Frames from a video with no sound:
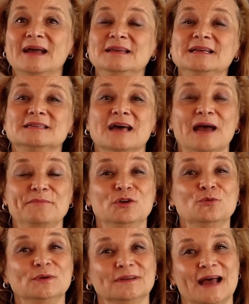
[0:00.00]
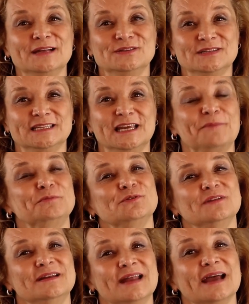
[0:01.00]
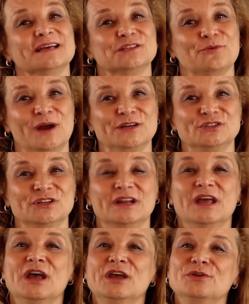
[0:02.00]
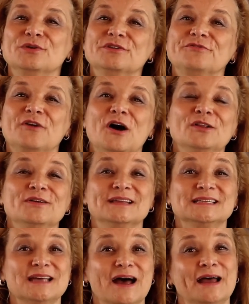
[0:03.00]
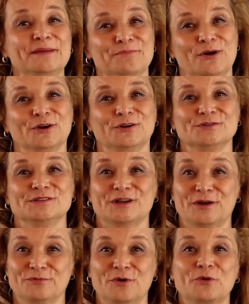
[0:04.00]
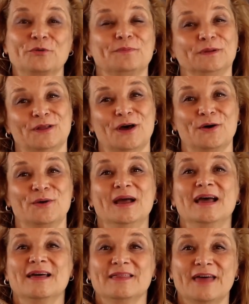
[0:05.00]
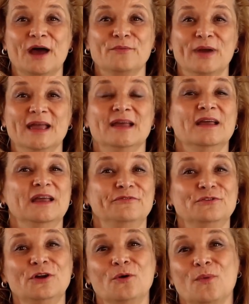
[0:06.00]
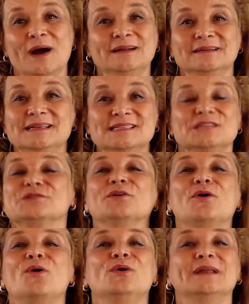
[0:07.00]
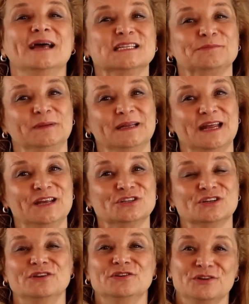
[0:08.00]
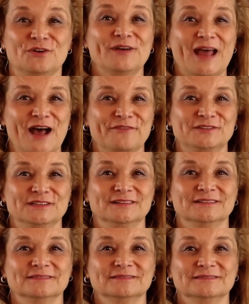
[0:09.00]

Anytime you would like to skip to the next question, you can follow the time markers that I wrote below. That way, if you don't want to listen to the whole explanation, you don't have to.